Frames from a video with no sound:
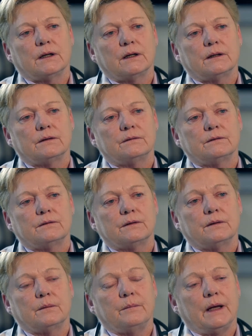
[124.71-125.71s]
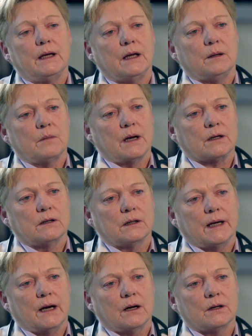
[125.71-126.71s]
of making
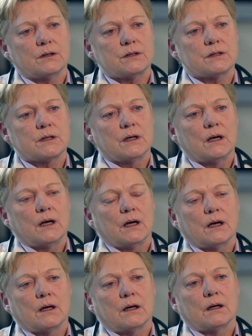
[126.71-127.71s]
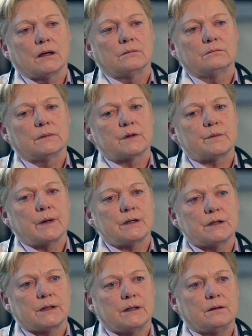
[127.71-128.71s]
medical errors,
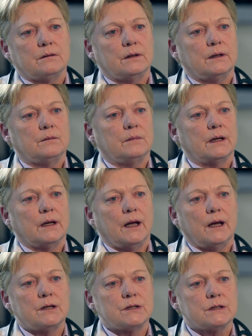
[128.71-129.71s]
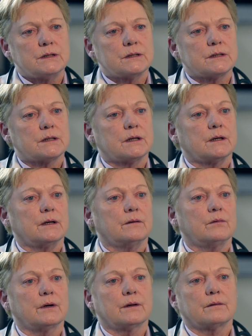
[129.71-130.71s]
especially in medications
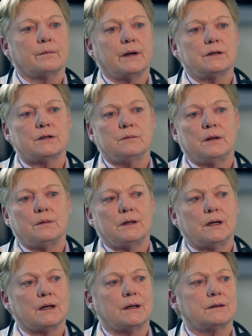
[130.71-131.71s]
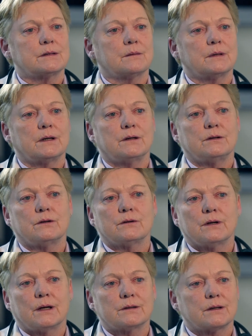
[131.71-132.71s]
where the patient may be taking something and
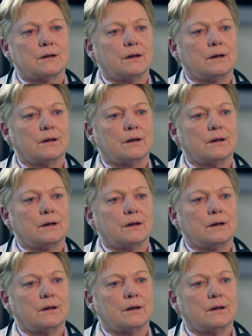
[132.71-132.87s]
you're not